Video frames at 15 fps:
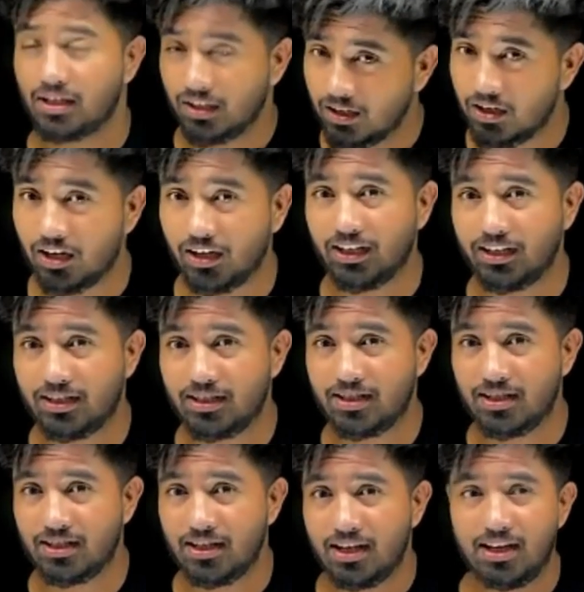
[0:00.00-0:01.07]
Got it?
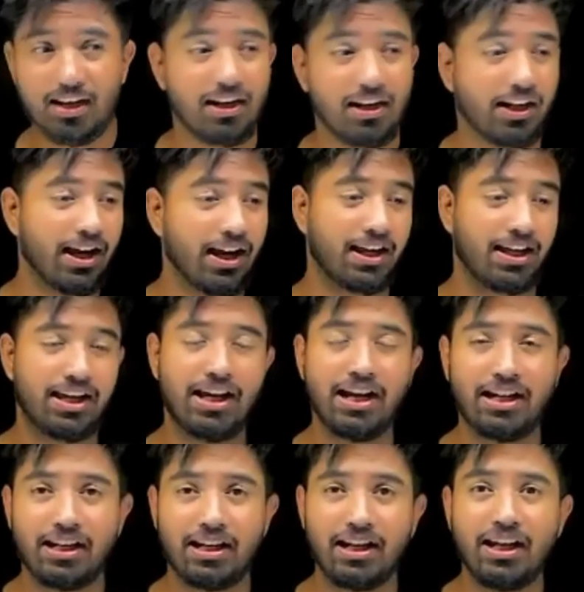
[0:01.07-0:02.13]
Okay,
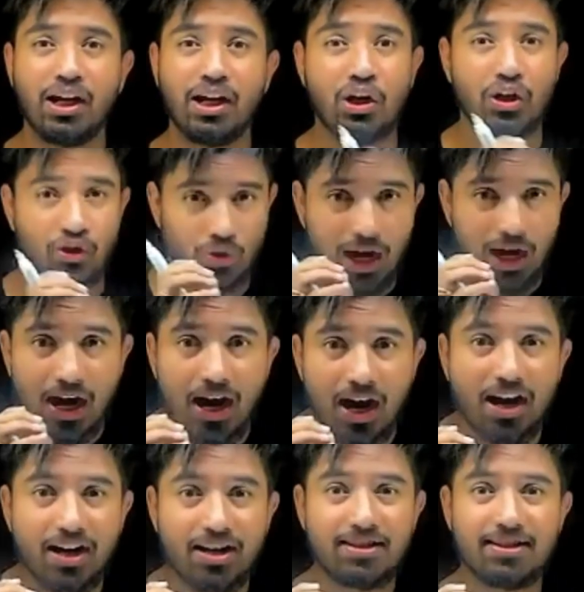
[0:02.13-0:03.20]
again, your
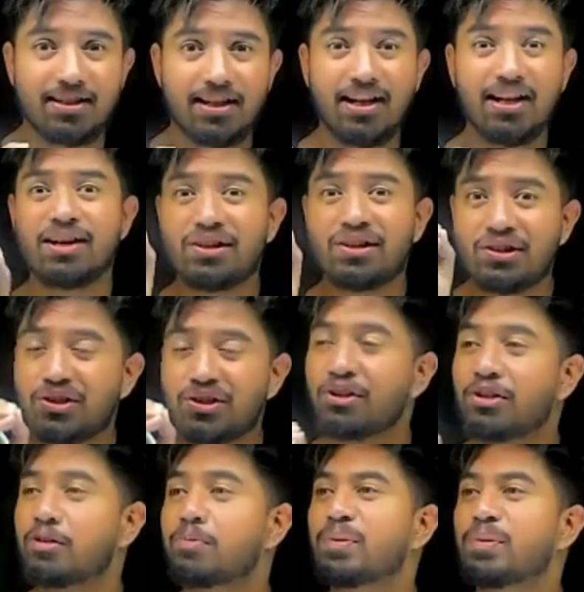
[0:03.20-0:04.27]
answer
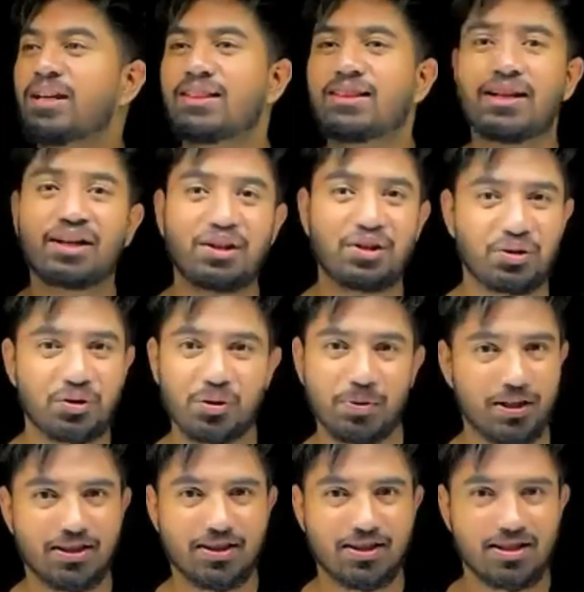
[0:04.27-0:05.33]
should be 32
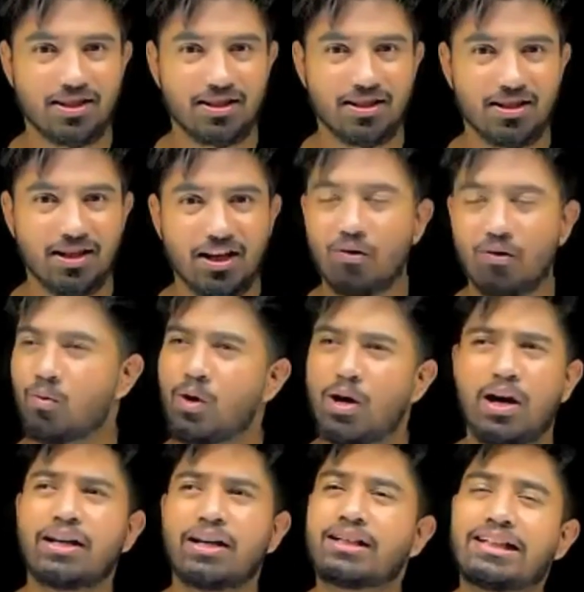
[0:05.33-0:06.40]
bits. Well,
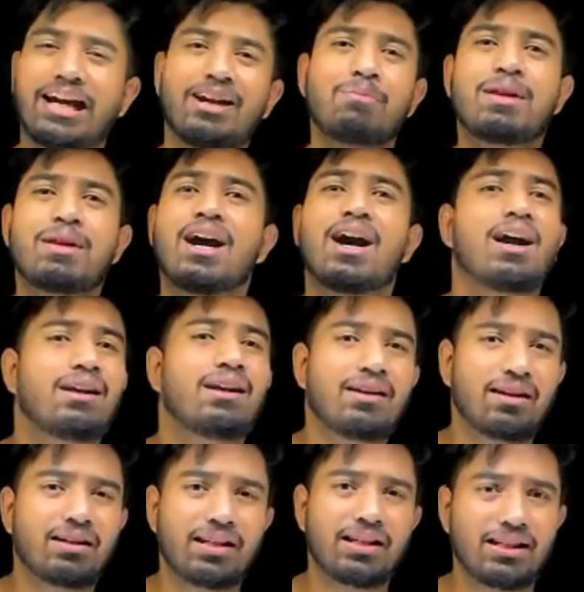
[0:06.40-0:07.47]
it can be
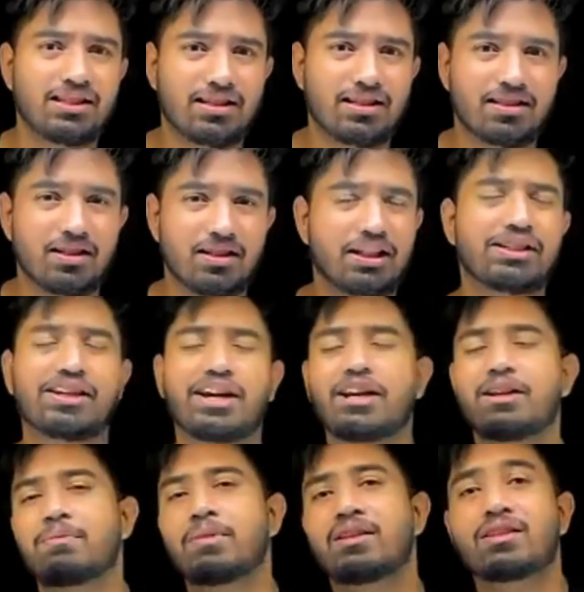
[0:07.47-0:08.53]
100 digits, it
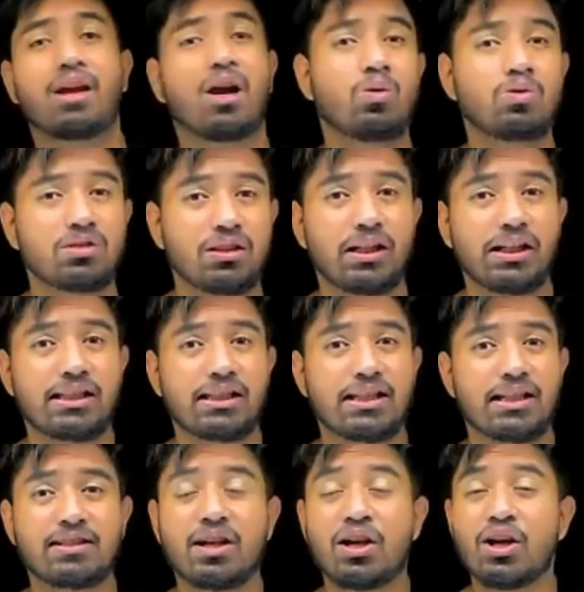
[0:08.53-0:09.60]
can be 1000
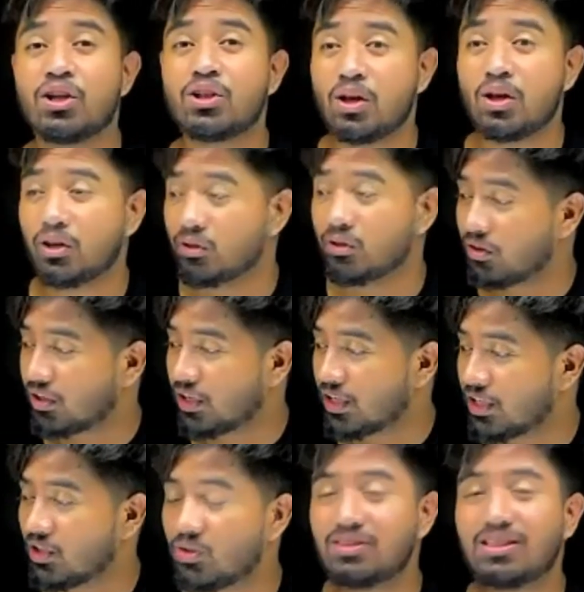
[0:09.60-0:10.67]
digits. You're going to
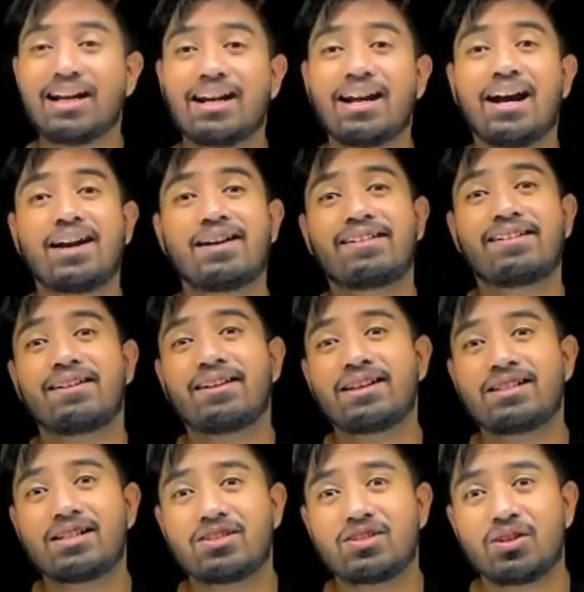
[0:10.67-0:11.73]
reduce that 100
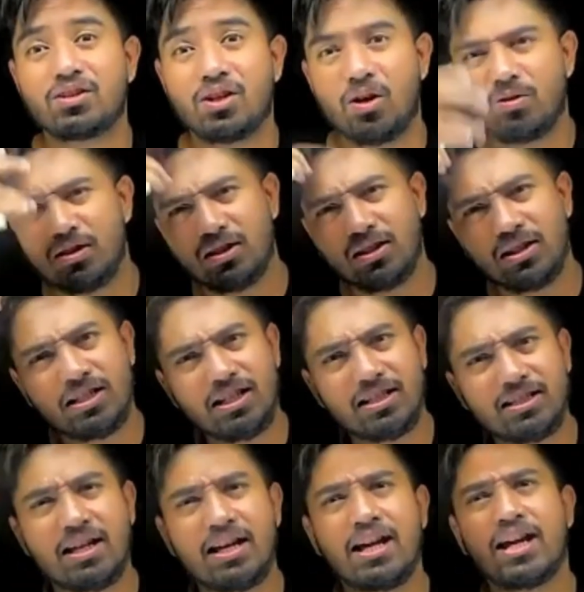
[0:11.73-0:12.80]
digits or 1000
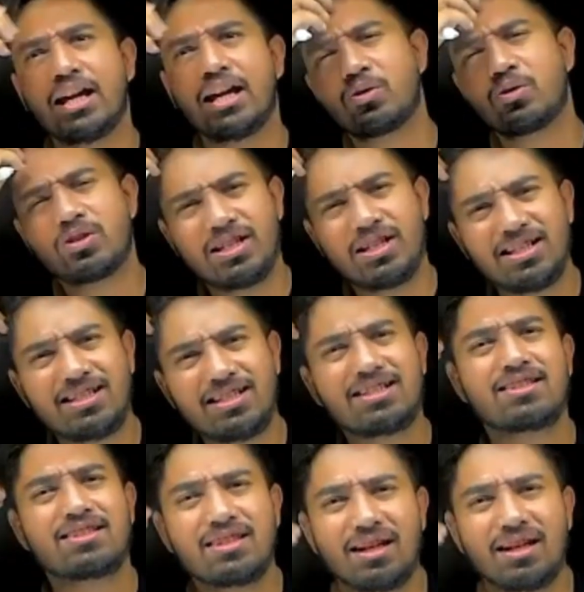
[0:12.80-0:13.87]
digits into
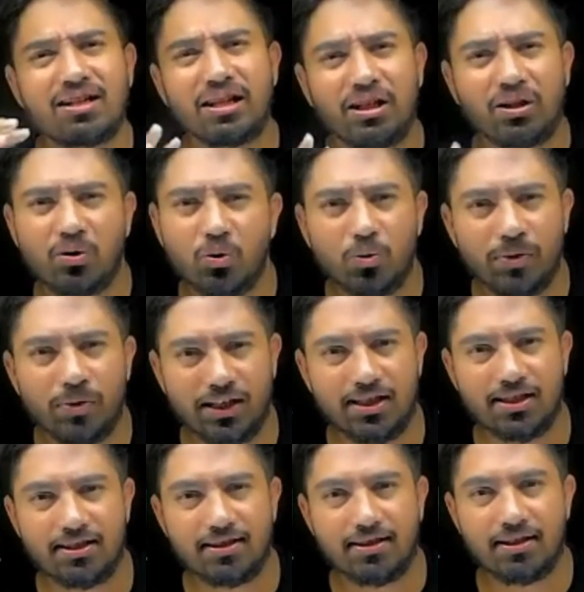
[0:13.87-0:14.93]
just 32
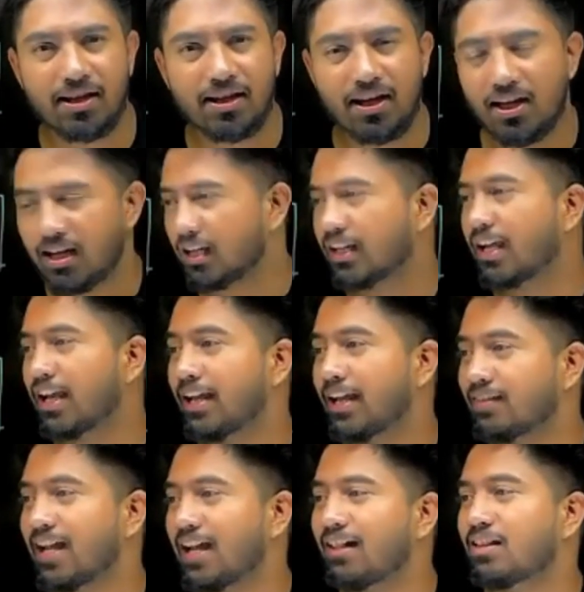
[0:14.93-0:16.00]
bits. Okay, in
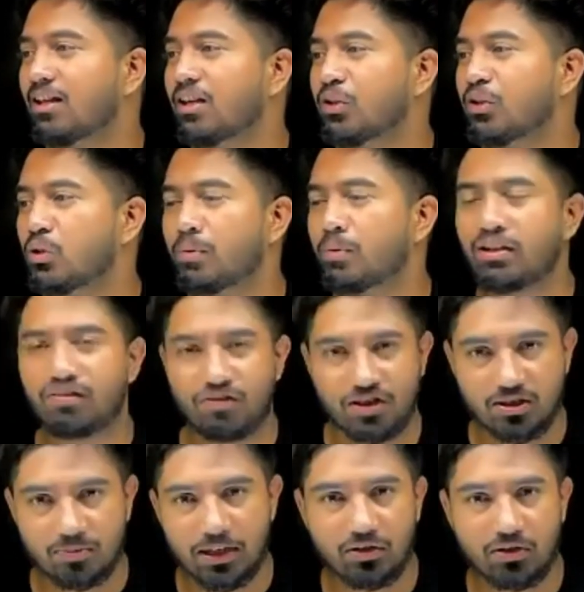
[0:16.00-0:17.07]
that 32 bit,
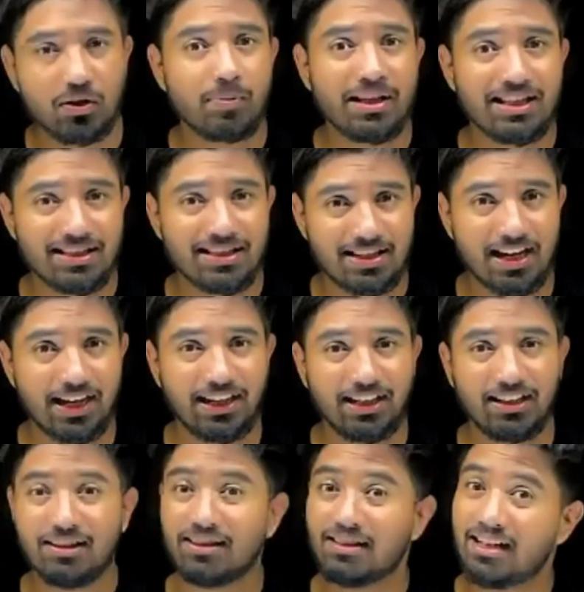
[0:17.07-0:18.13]
first bit will be the
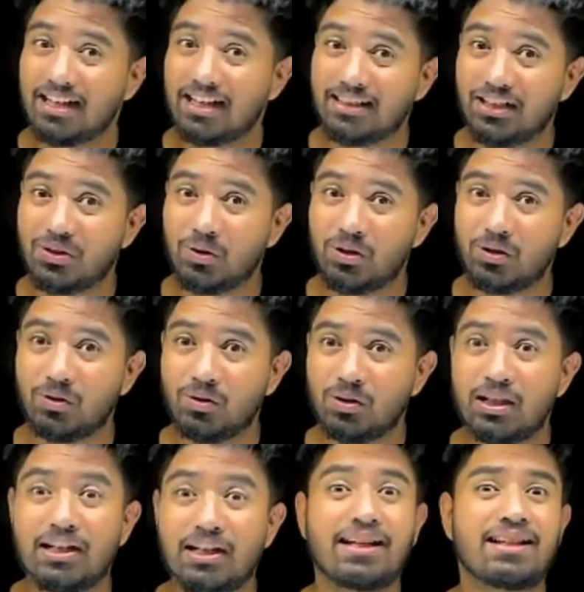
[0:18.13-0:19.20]
sign. As I told you,
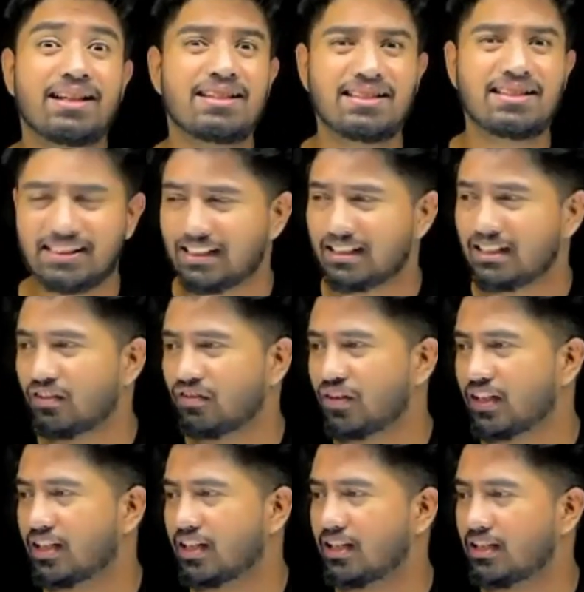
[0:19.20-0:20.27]
there is a
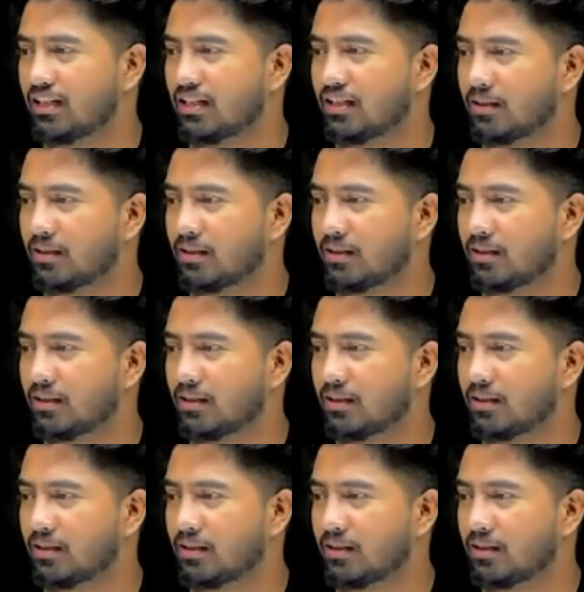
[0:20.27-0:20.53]
significant.